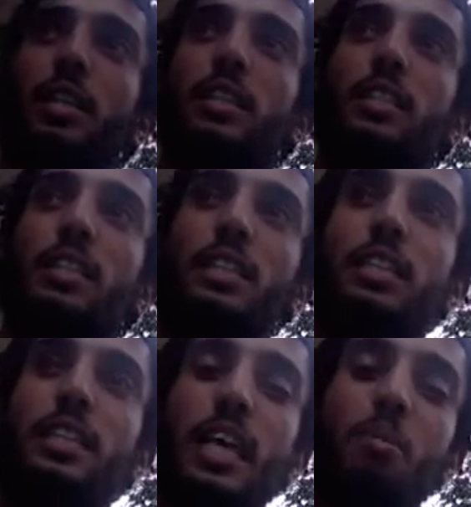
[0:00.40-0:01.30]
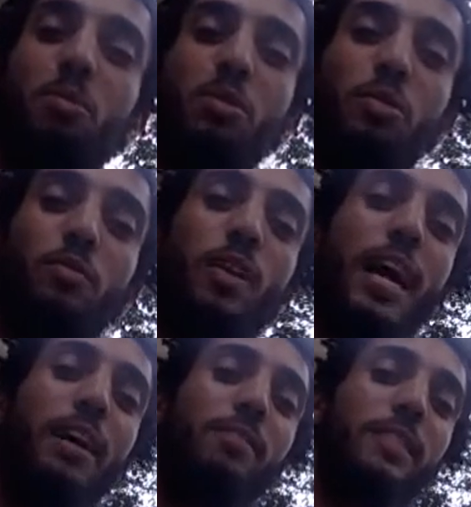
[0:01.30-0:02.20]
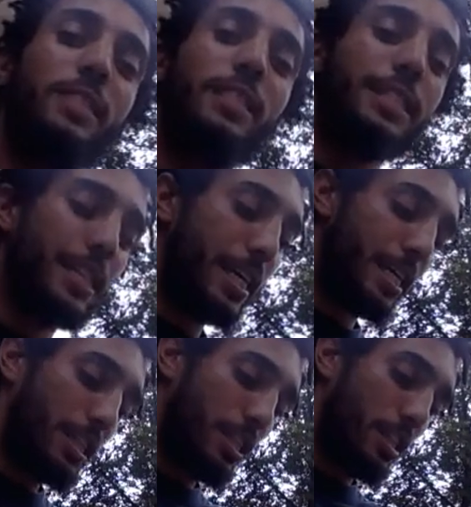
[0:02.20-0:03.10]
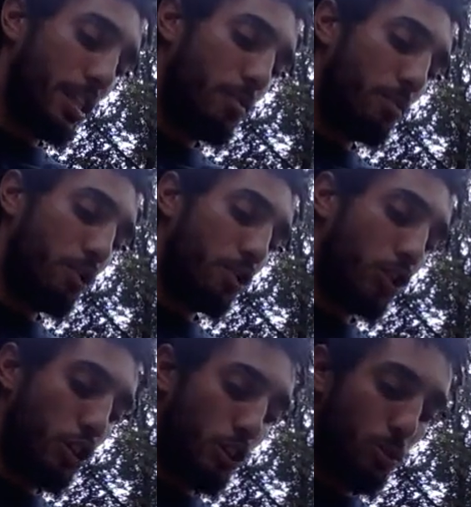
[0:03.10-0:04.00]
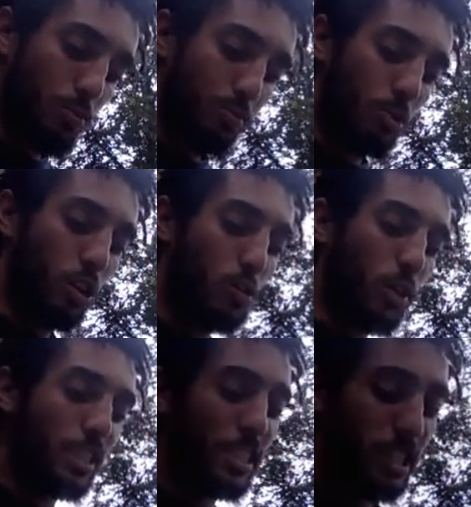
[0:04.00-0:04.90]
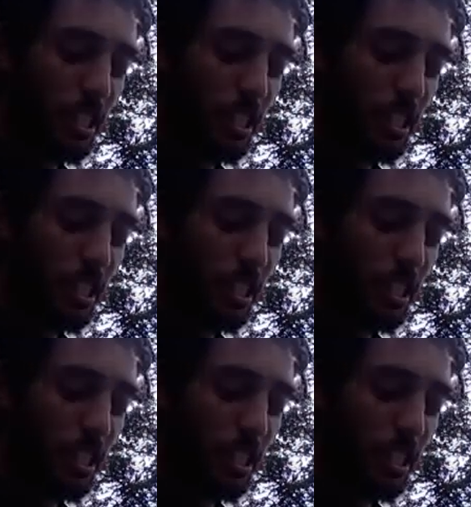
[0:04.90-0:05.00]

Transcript: This is chapter 5 and 6, number 2. The question